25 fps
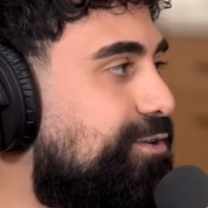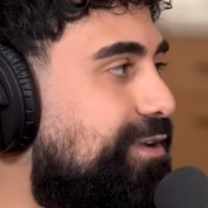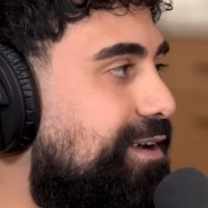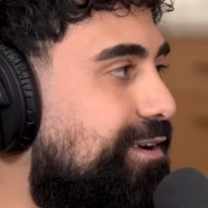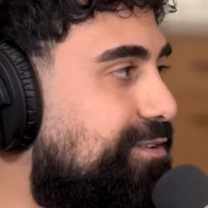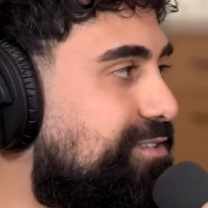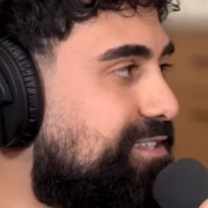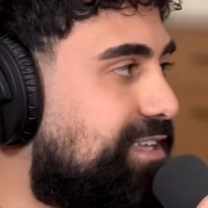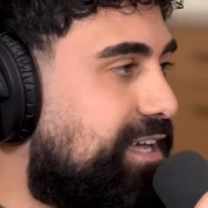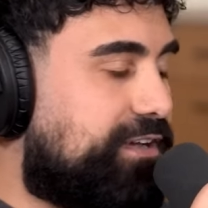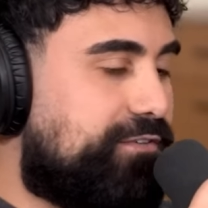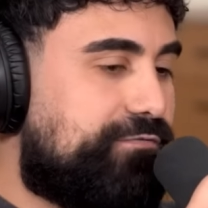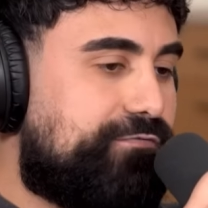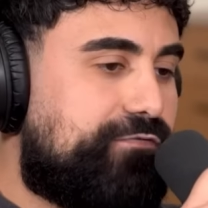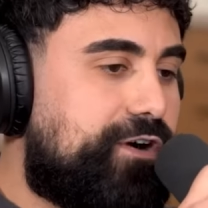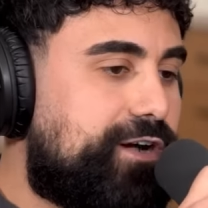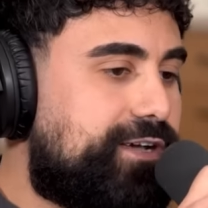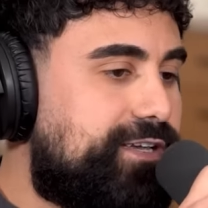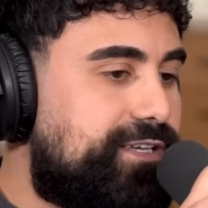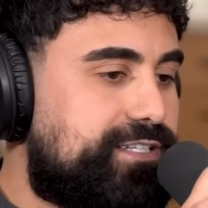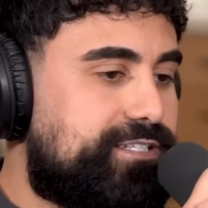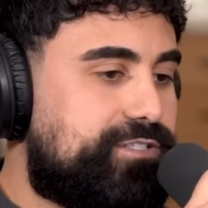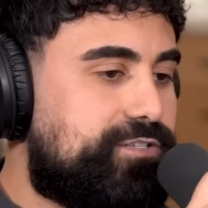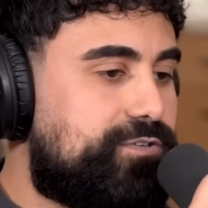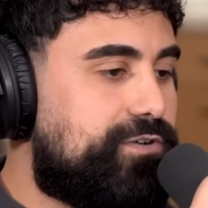And I was like,
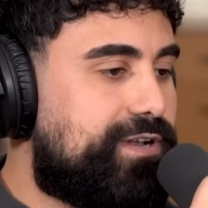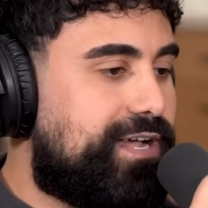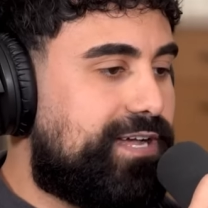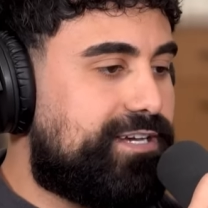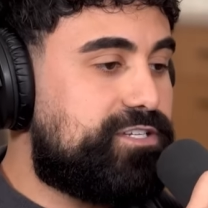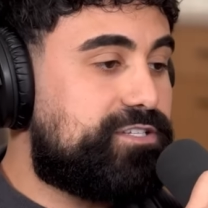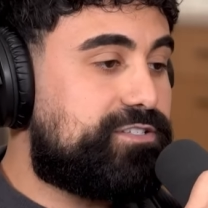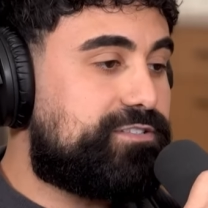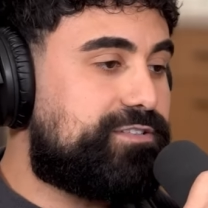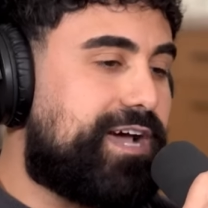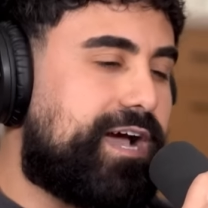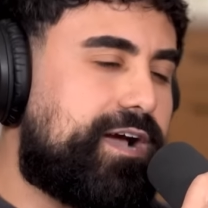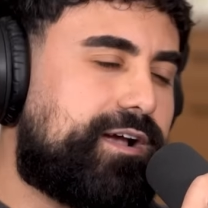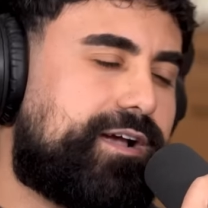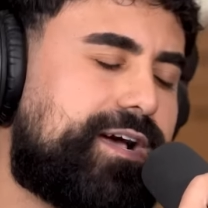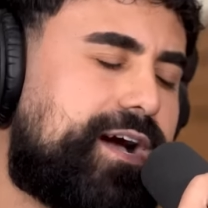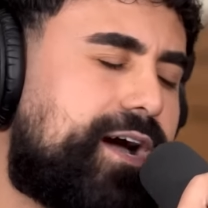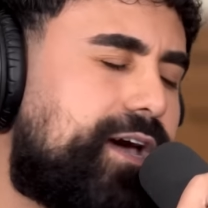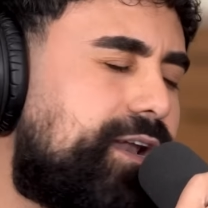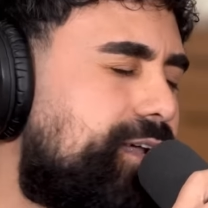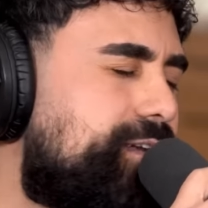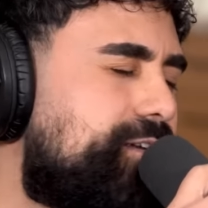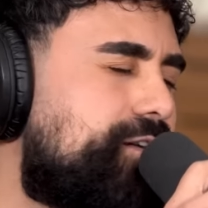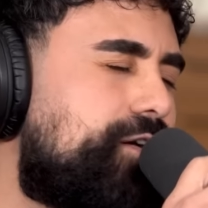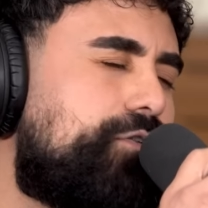fucking dude,
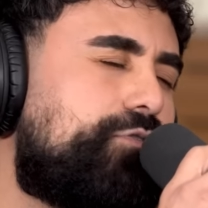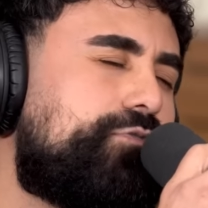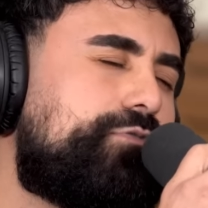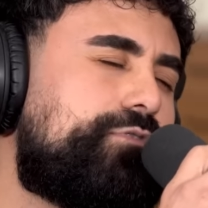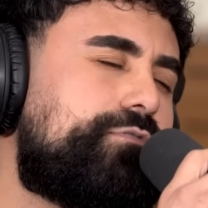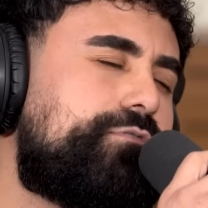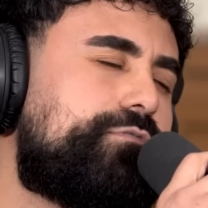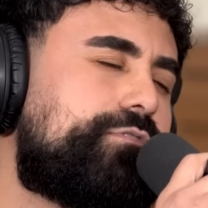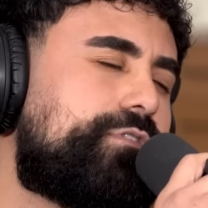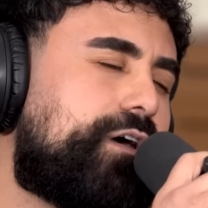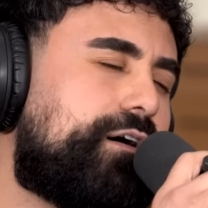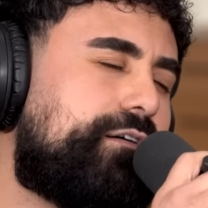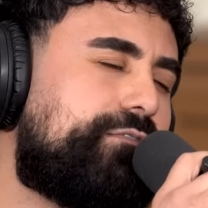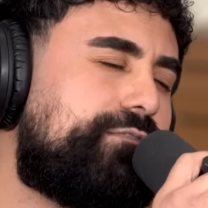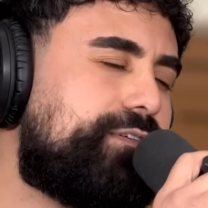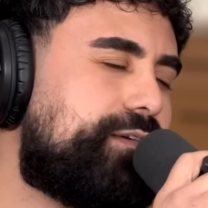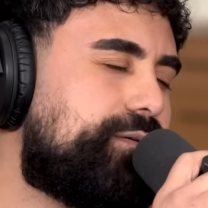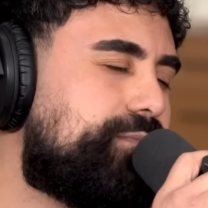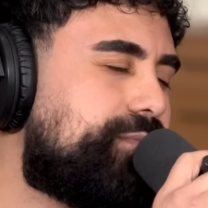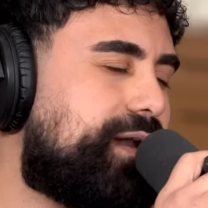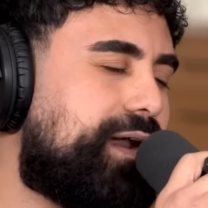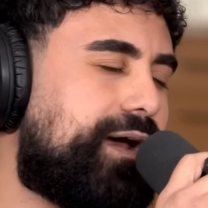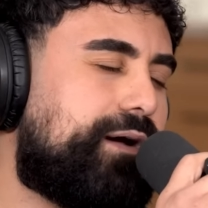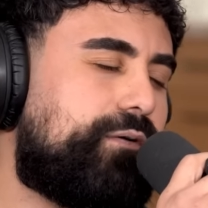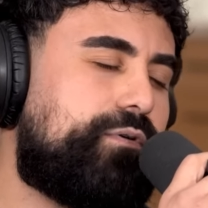God, I know you love
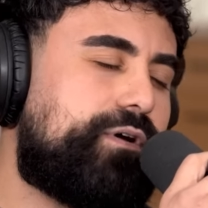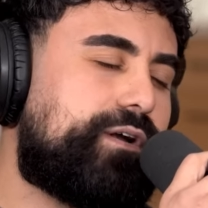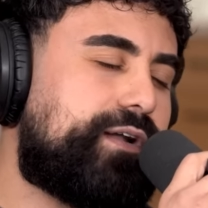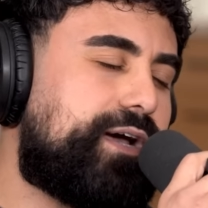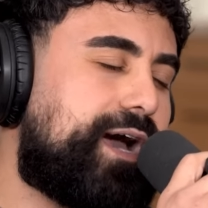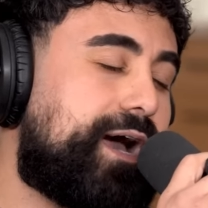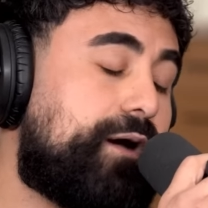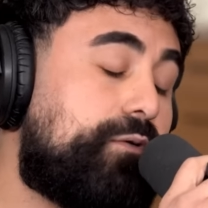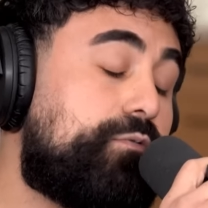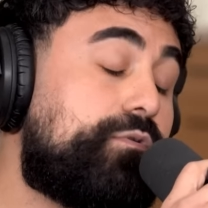him, but I want